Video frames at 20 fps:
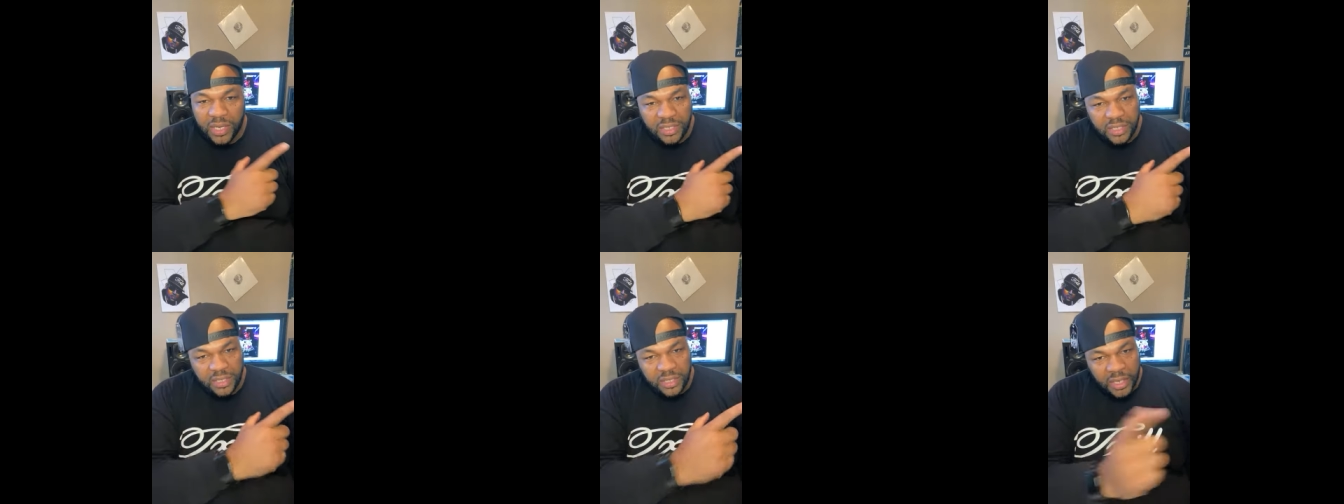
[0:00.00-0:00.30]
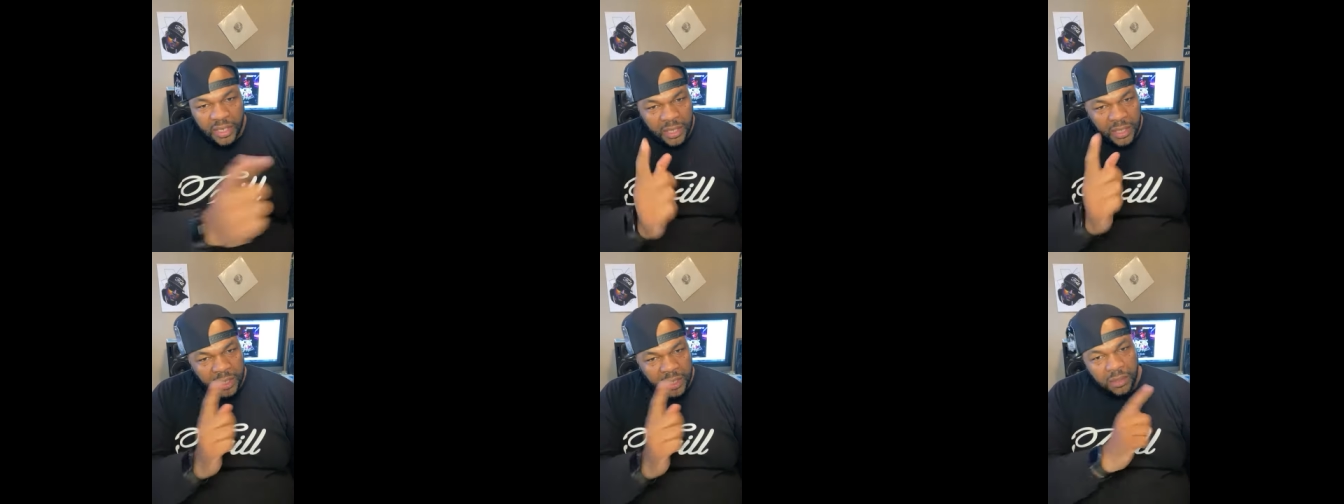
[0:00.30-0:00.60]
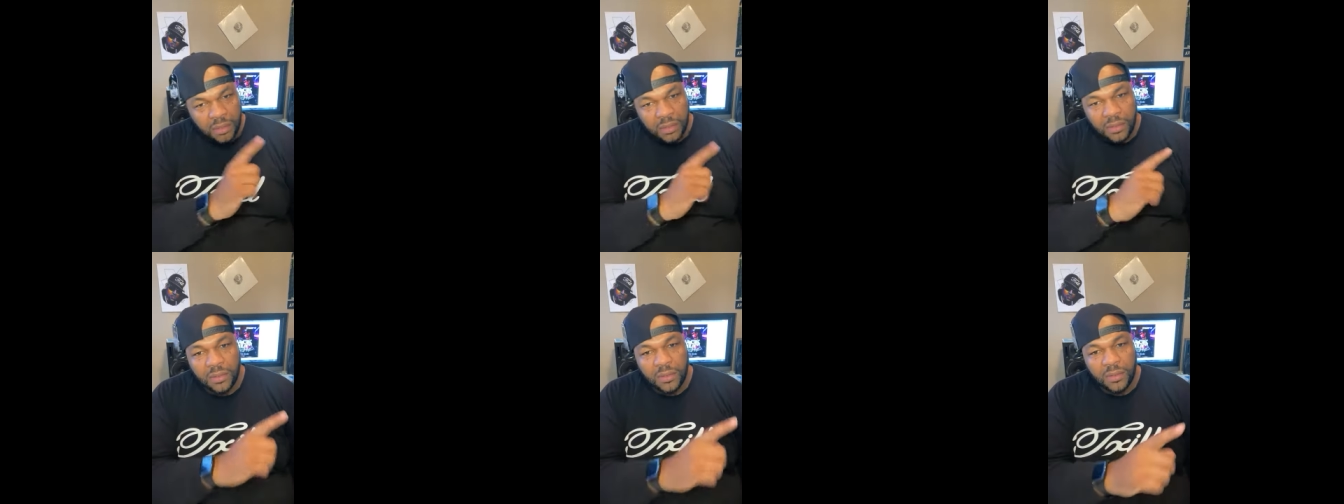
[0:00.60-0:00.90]

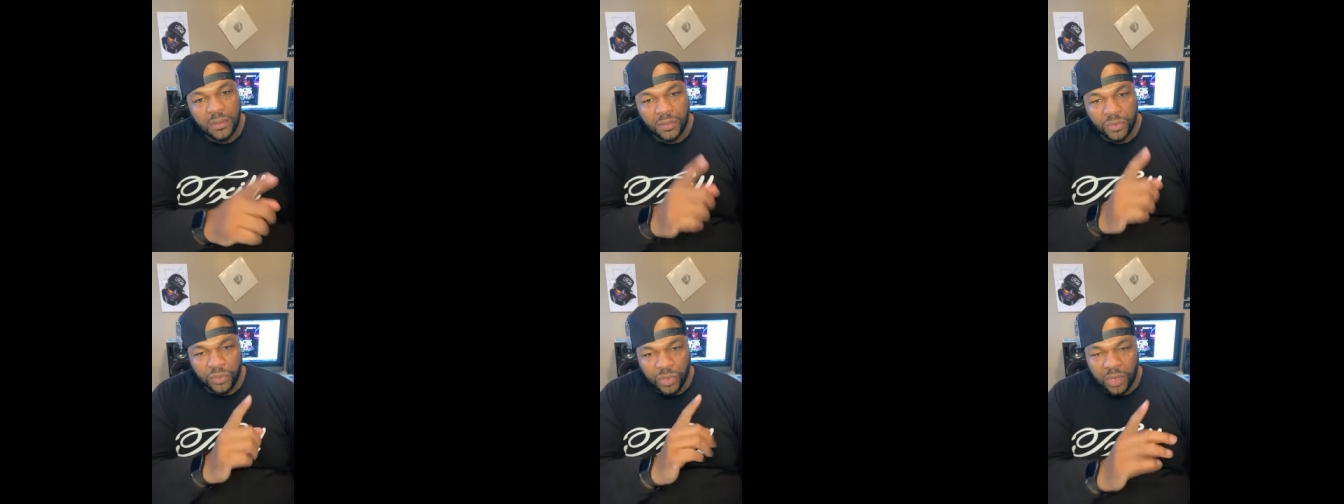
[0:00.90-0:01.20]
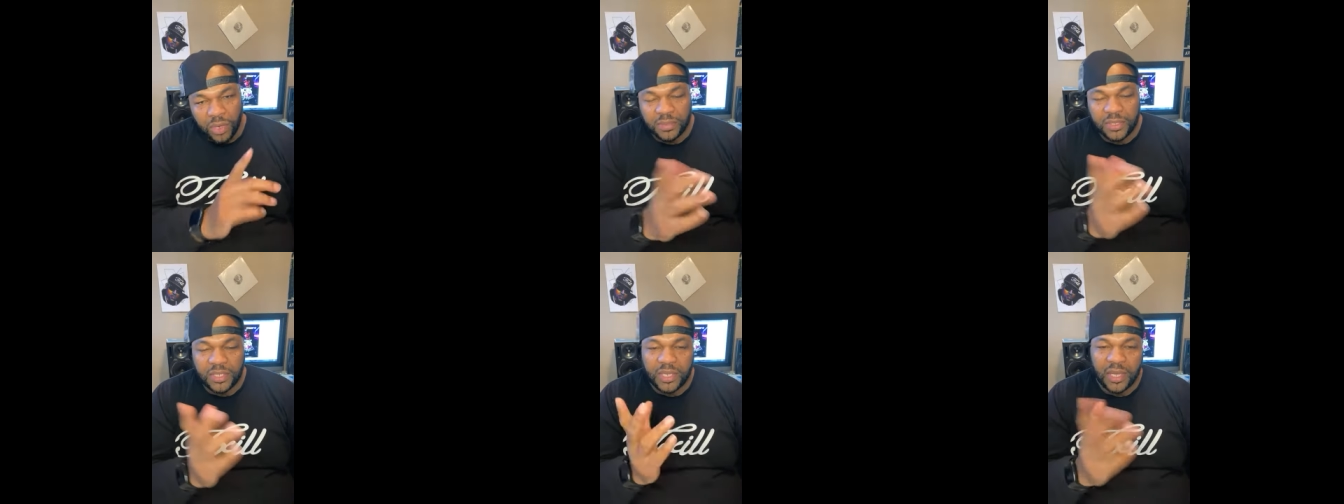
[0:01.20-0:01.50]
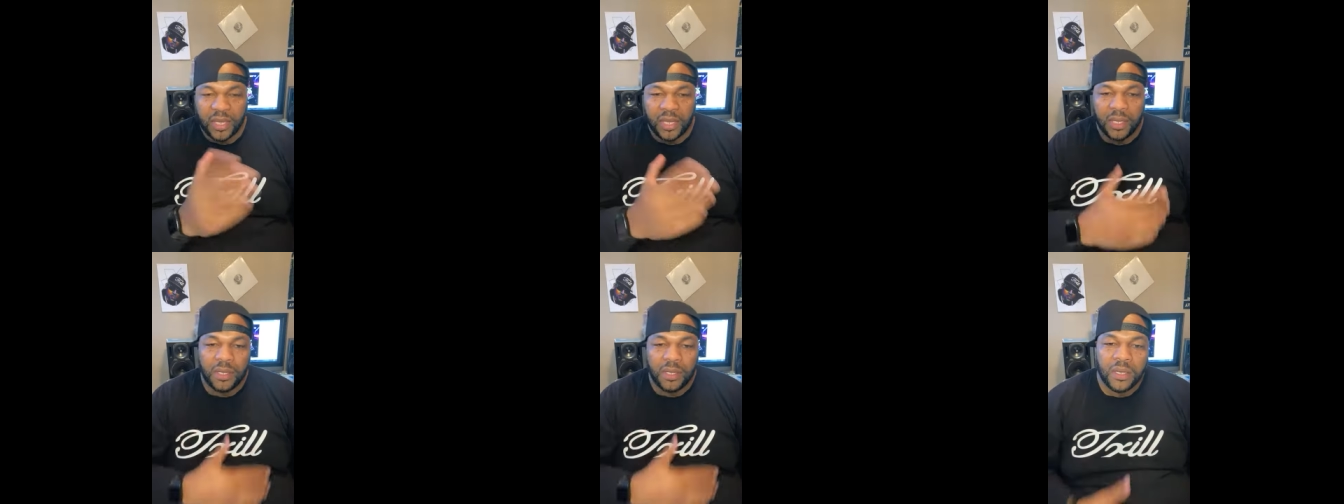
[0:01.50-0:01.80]
seen, you know what I'm
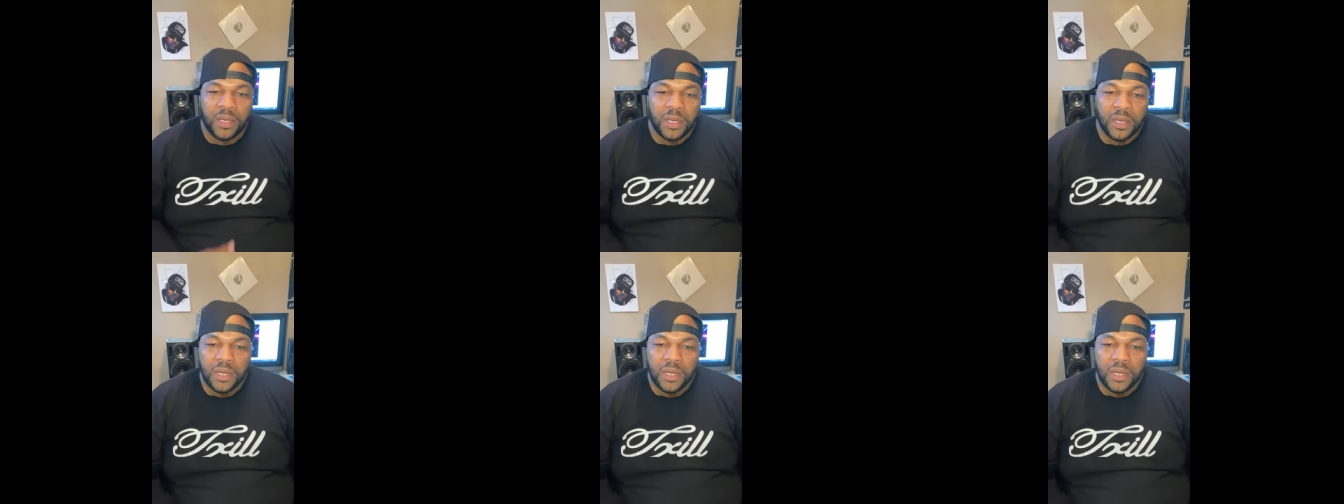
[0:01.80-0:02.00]
saying,